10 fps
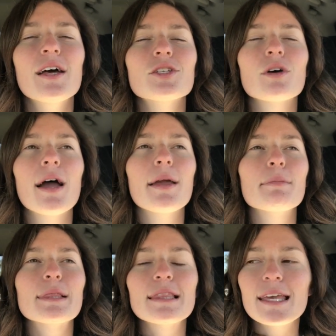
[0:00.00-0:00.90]
So I
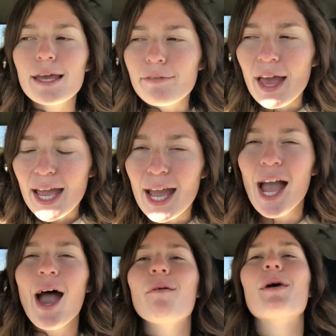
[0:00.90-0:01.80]
am leaving
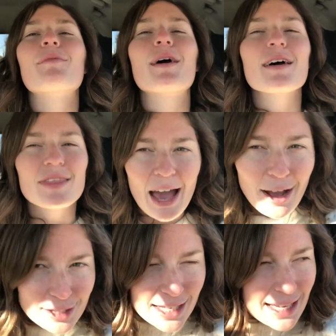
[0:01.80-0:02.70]
when we're
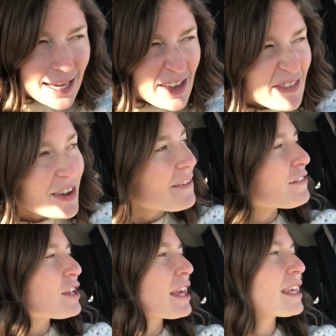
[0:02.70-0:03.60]
allowed to leave
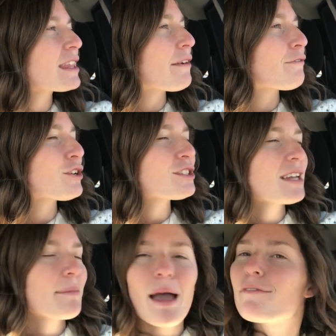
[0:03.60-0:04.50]
for like the first
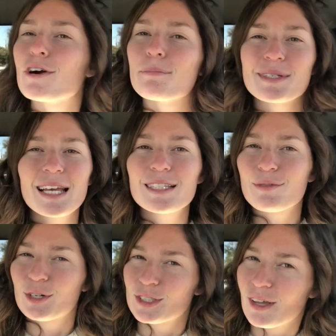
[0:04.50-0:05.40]
time ever, besides
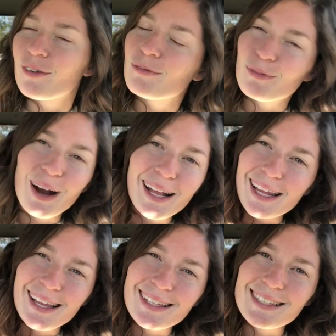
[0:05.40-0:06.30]
of course on
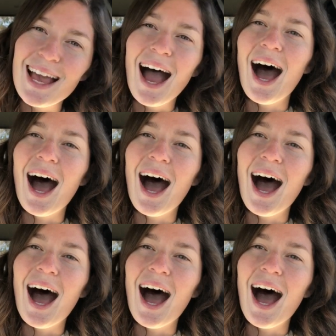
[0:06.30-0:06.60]
Fridays.